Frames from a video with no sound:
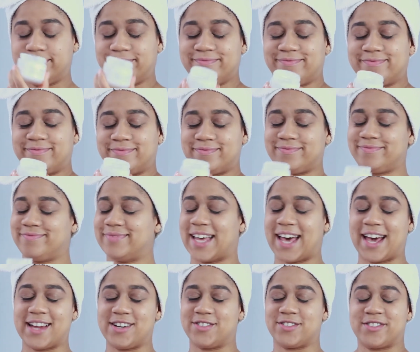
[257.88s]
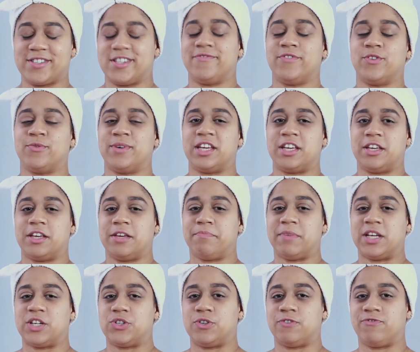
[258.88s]
I just love the way it
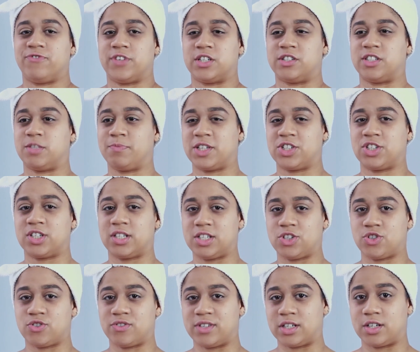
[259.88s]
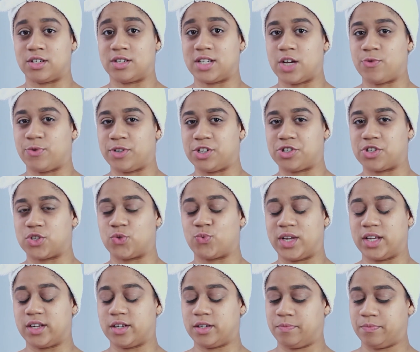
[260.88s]
makes you feel, especially during the day when you just
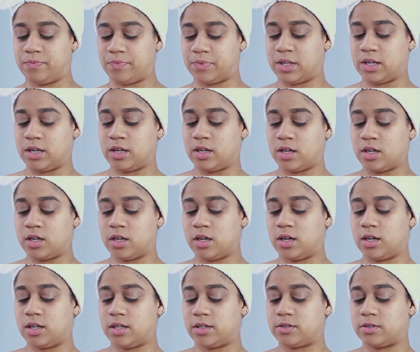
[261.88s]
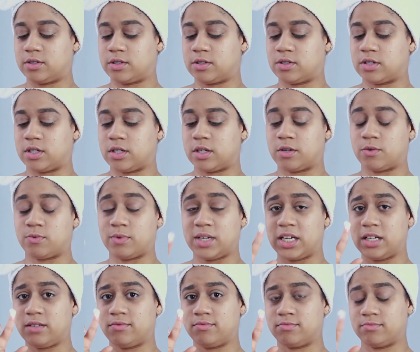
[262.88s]
wake up. A little goes a long
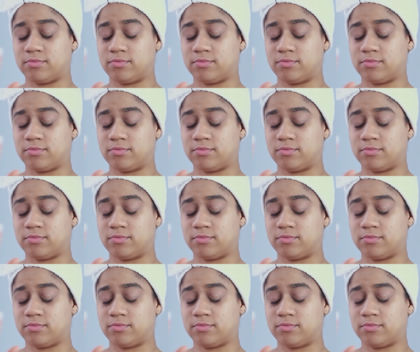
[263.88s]
way.